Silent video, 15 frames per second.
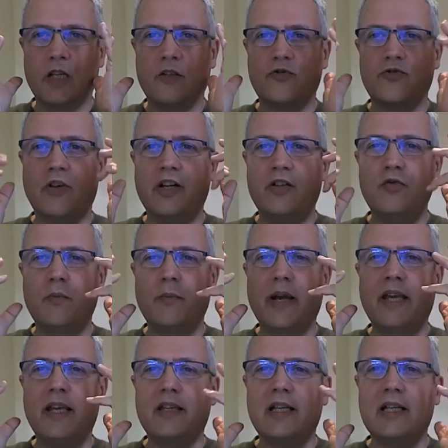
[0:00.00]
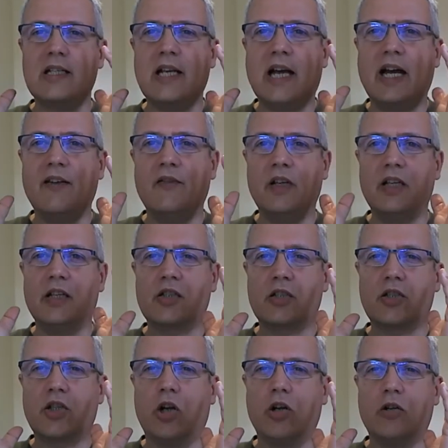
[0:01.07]
Try to make it as lively, as
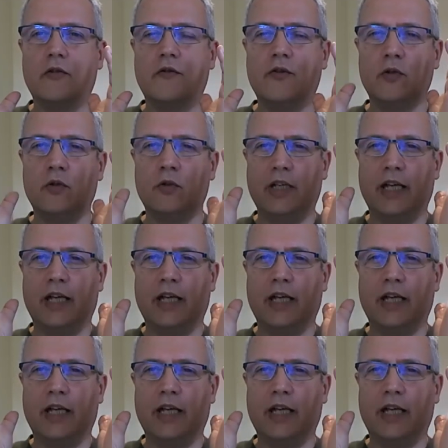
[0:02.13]
colorful,